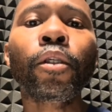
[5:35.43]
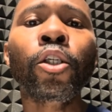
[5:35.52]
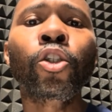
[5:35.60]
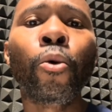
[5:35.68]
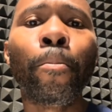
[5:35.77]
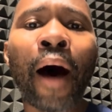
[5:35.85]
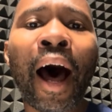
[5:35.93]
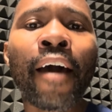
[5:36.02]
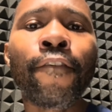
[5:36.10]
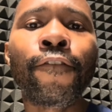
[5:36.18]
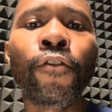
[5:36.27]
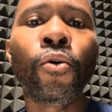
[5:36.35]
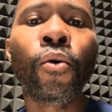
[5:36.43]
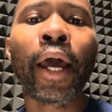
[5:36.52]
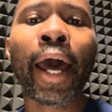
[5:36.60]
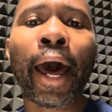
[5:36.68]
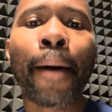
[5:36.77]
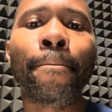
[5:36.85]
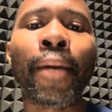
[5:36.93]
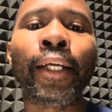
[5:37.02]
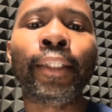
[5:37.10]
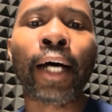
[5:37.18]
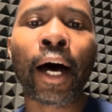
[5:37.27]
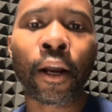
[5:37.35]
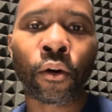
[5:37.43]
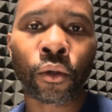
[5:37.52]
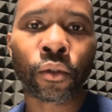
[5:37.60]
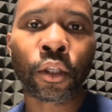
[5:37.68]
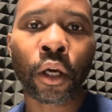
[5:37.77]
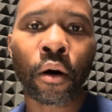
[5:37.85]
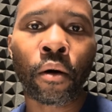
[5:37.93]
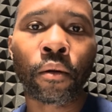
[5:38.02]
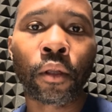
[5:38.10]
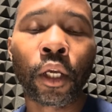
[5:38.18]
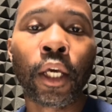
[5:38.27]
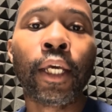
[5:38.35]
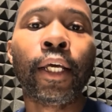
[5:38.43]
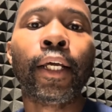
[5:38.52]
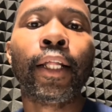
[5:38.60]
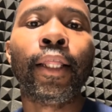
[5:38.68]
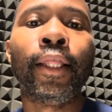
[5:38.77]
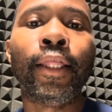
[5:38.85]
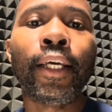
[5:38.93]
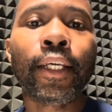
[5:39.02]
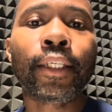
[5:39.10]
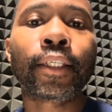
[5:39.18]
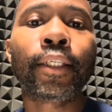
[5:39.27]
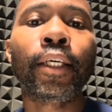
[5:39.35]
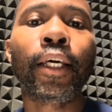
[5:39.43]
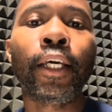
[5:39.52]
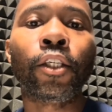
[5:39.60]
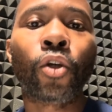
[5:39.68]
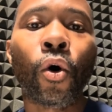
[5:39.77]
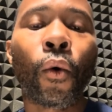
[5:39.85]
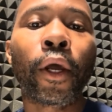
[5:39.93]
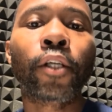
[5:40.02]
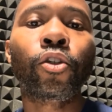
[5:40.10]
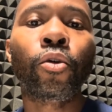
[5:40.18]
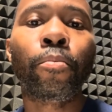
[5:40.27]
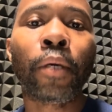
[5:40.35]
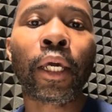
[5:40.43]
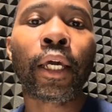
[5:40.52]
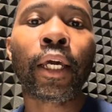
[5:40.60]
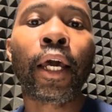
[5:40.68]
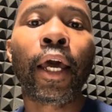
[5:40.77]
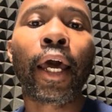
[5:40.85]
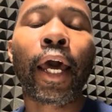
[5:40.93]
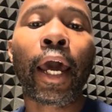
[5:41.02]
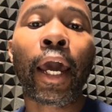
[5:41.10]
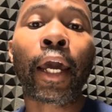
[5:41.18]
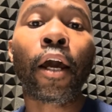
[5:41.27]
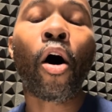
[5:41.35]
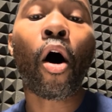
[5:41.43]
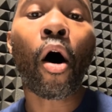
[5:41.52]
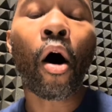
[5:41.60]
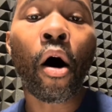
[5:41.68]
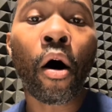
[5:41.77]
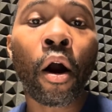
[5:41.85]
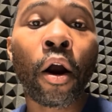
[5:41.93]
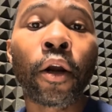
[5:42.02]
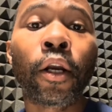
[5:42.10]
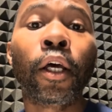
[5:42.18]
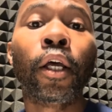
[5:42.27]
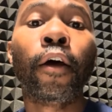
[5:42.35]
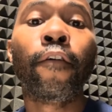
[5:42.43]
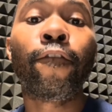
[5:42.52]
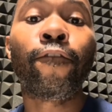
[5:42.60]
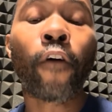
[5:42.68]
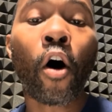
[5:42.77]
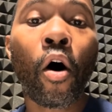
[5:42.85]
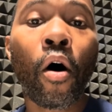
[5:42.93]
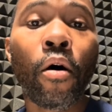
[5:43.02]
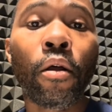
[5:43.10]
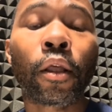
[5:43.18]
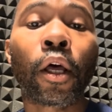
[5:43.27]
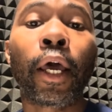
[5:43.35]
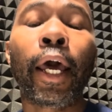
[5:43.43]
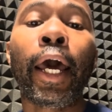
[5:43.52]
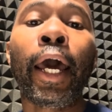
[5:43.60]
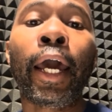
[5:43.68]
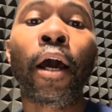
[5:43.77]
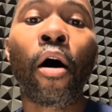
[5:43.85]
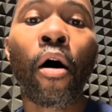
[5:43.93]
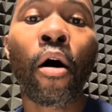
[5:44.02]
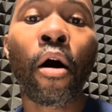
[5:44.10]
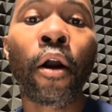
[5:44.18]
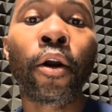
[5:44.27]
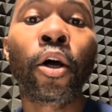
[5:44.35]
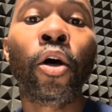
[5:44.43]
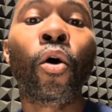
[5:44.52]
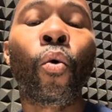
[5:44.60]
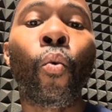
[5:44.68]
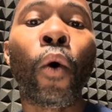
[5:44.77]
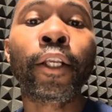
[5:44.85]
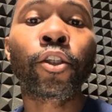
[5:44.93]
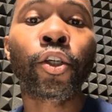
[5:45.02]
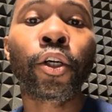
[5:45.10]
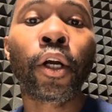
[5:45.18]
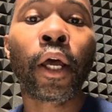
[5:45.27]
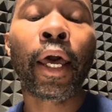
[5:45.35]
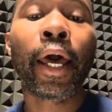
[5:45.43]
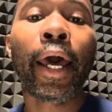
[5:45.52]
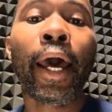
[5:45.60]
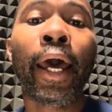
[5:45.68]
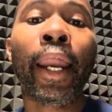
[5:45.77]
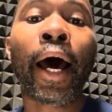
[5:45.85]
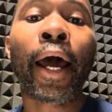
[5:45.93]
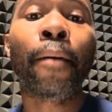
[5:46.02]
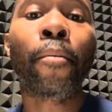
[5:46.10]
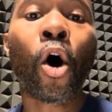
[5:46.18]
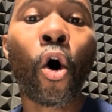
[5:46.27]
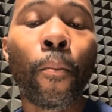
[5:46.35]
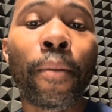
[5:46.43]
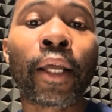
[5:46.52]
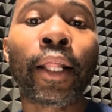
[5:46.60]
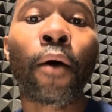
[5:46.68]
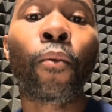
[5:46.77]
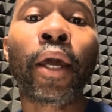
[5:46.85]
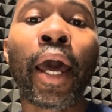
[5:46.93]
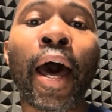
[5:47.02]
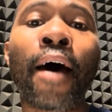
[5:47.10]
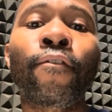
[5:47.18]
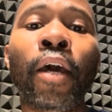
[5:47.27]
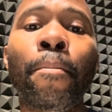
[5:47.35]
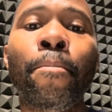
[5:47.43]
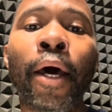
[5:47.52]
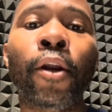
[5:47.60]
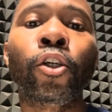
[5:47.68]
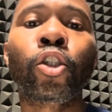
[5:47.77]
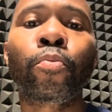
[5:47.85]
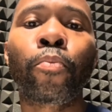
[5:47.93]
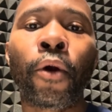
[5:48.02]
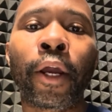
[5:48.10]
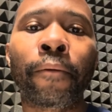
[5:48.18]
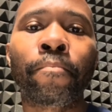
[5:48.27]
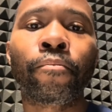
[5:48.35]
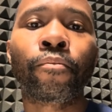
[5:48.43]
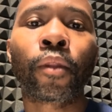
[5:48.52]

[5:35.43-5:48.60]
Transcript: to buy food at McDonald's, y'all, this is going to be a hard fall, a hard winter, and I am hoping that we have a better spring.